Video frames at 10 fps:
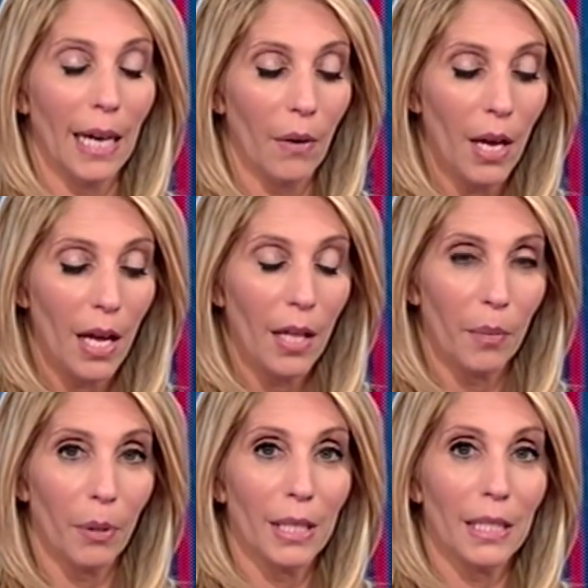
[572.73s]
Now,
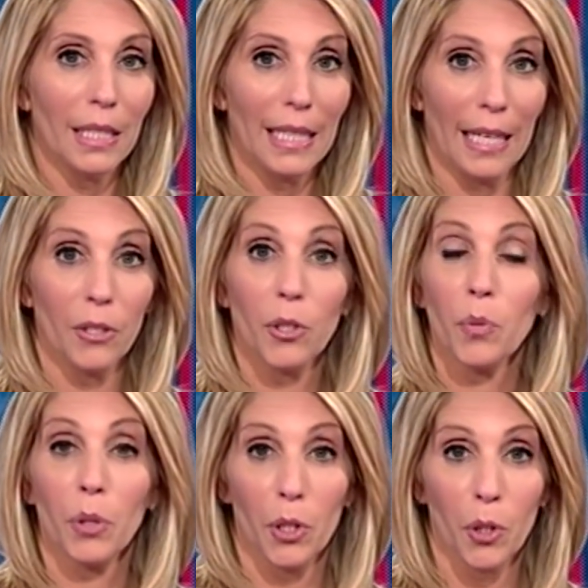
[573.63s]
the president's
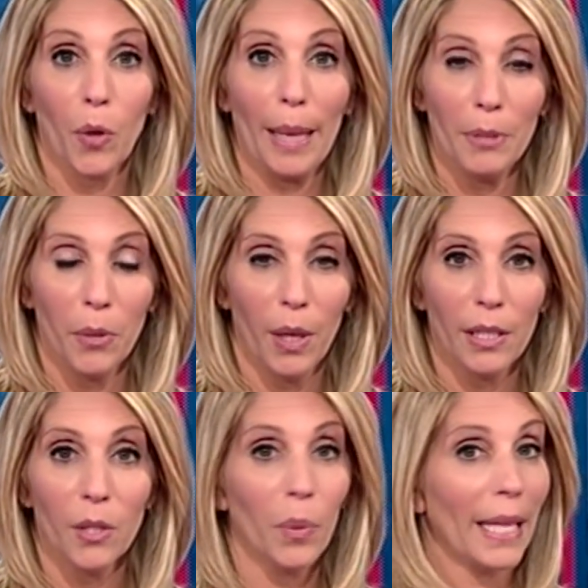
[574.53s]
answers were described to
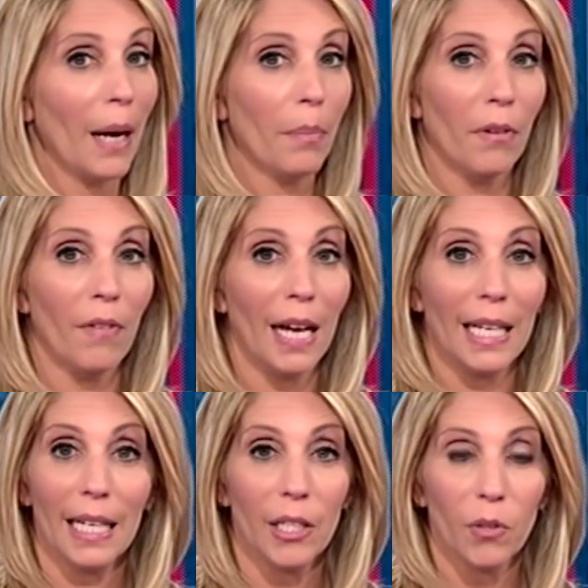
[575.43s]
us without
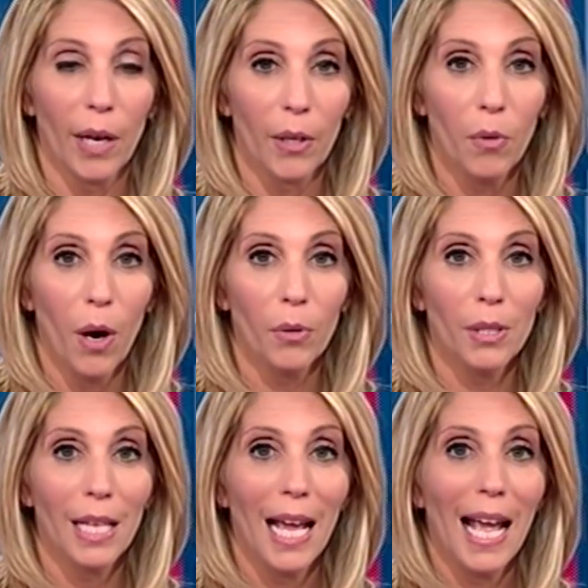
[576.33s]
providing any direct quotes,